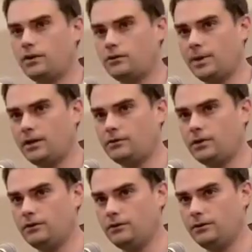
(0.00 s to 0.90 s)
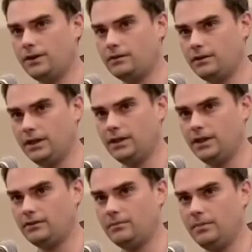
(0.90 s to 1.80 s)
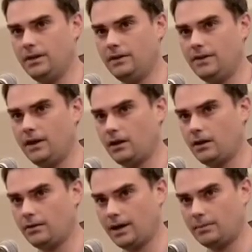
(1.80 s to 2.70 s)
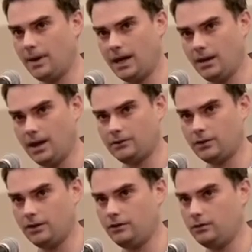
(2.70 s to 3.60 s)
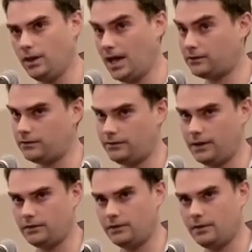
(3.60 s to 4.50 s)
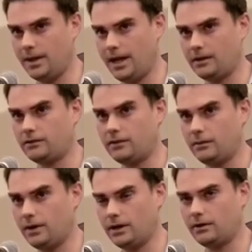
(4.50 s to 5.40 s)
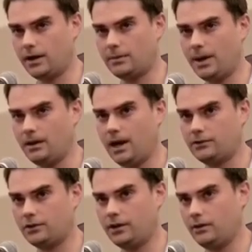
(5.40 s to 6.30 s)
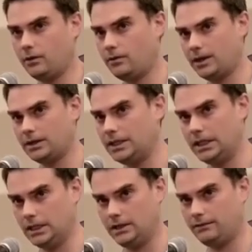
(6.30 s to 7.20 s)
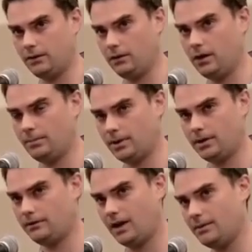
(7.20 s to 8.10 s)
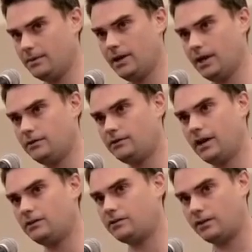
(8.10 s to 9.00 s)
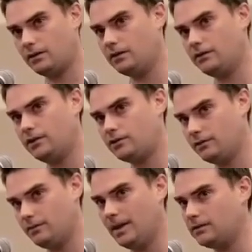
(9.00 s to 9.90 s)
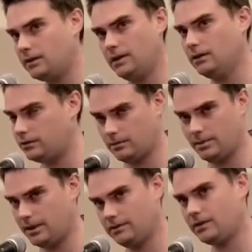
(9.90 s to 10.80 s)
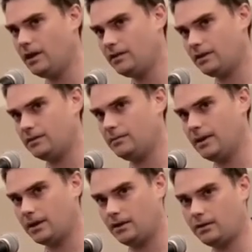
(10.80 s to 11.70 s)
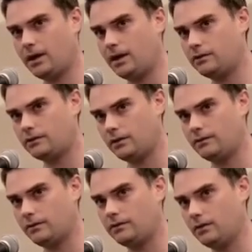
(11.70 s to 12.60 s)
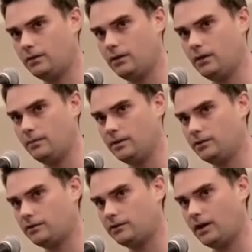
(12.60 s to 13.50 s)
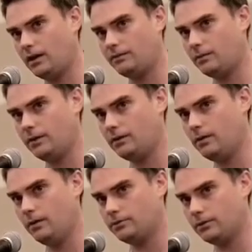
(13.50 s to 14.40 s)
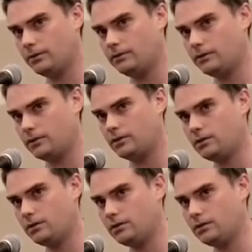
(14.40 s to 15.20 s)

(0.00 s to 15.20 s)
Just because you can do things legally doesn't mean that they are correct biologically. You could do lots of things in the past that were incorrect biologically and correct legally. For a long period of time in the United States, sterilization of the mentally ill took place. That didn't make it okay. Skinner versus Oklahoma. Justice Oliver Wendell Holmes wrote the decision.